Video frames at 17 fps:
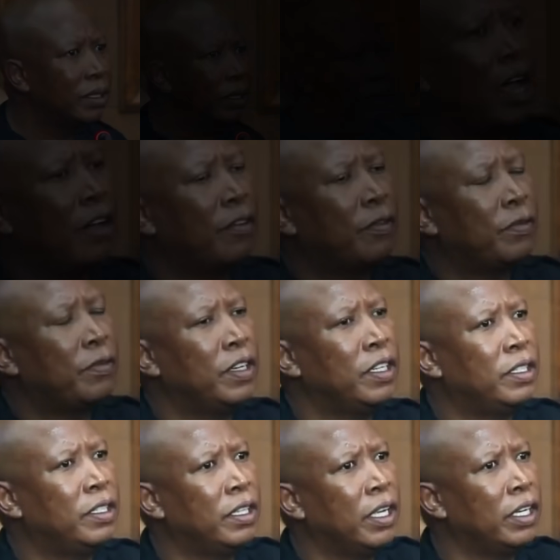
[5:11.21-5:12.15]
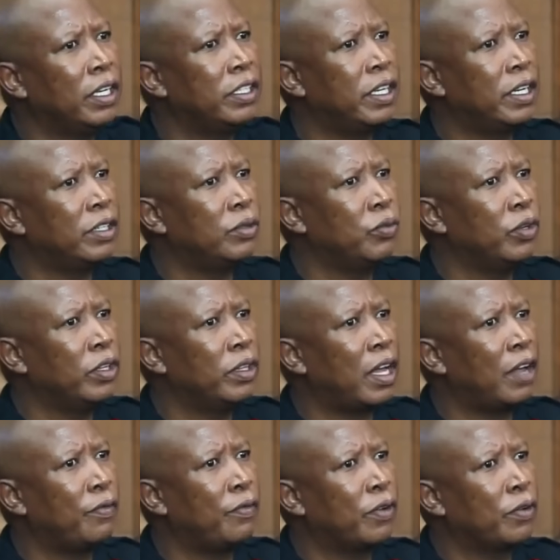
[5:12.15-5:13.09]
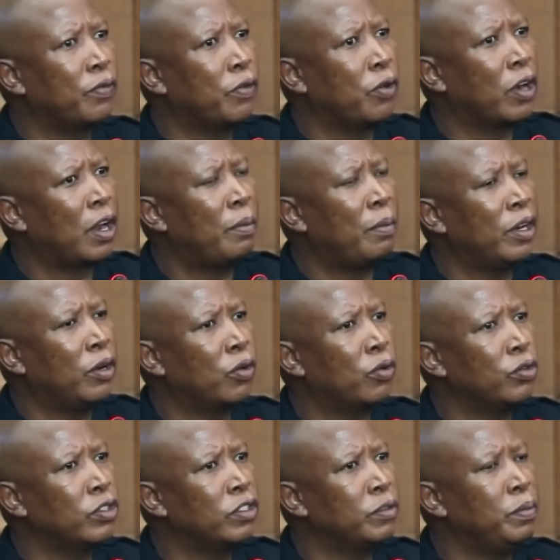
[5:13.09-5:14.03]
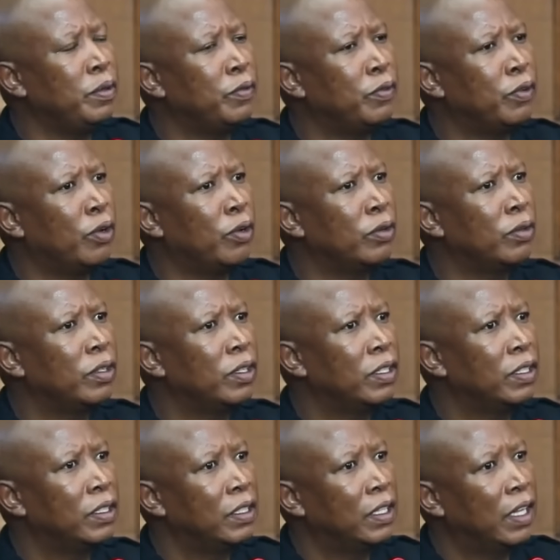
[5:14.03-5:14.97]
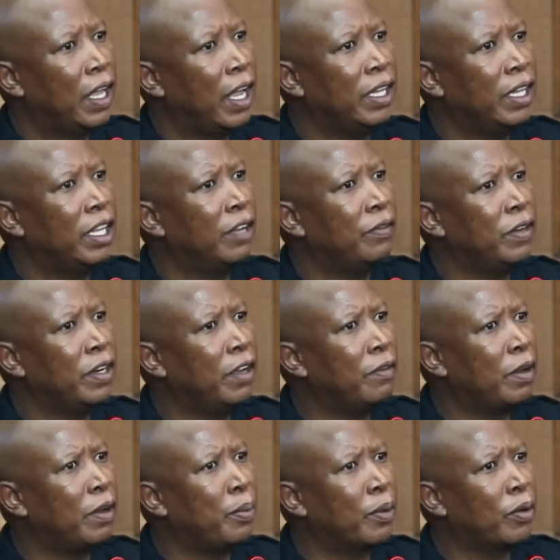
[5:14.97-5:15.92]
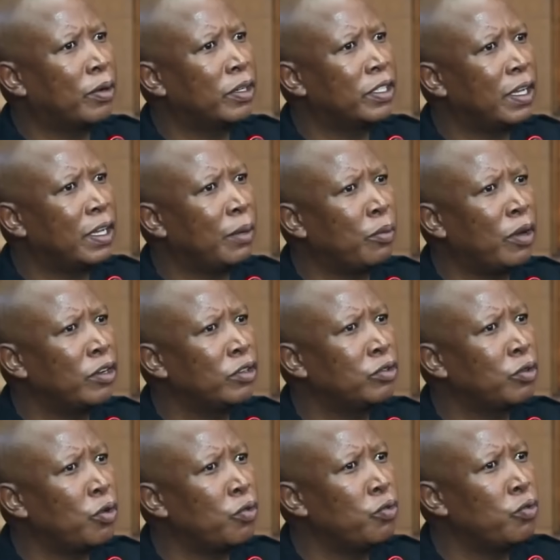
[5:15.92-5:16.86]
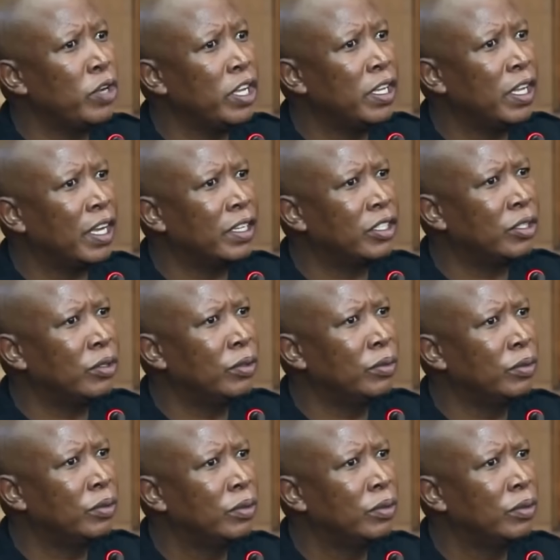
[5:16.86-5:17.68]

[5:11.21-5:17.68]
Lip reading: I've litigated with AfriForum and Roots before, and they've never brought someone so weak as you.